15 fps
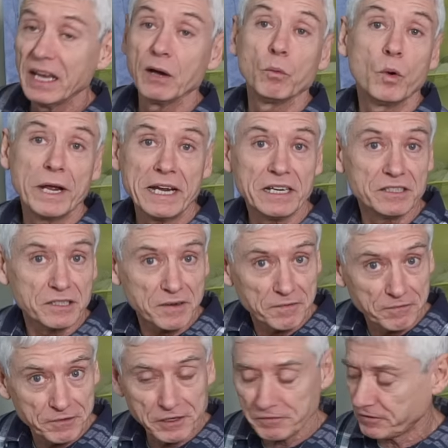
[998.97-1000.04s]
Weighs
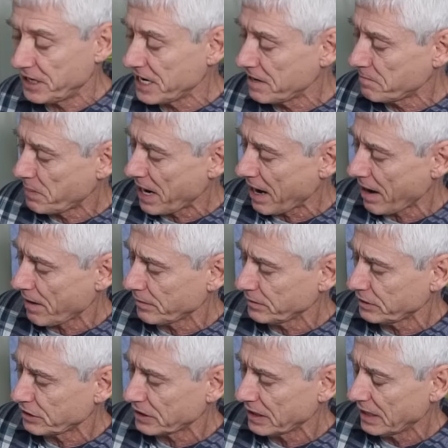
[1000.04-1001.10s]
15
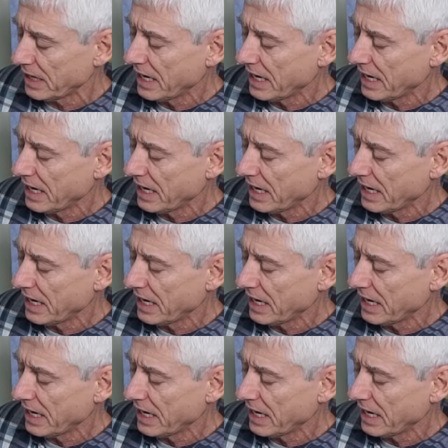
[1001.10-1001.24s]
pounds.